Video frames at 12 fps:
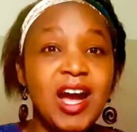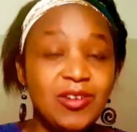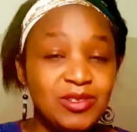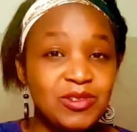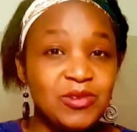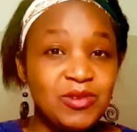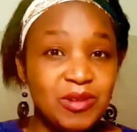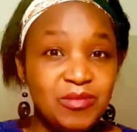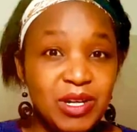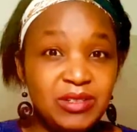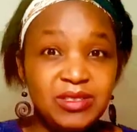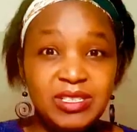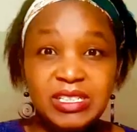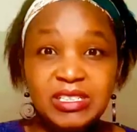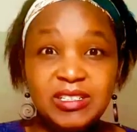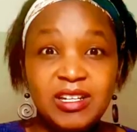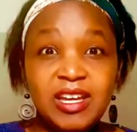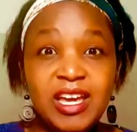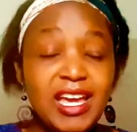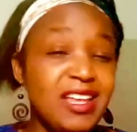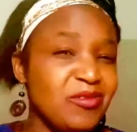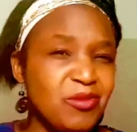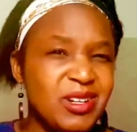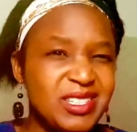how to go about it,
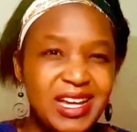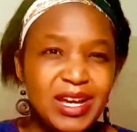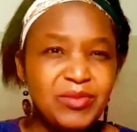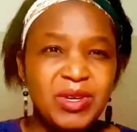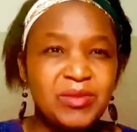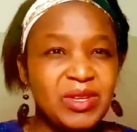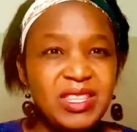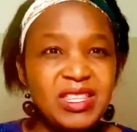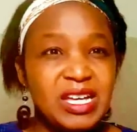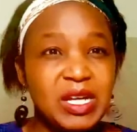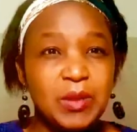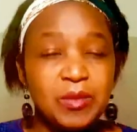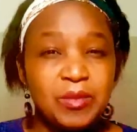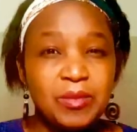and what are maybe the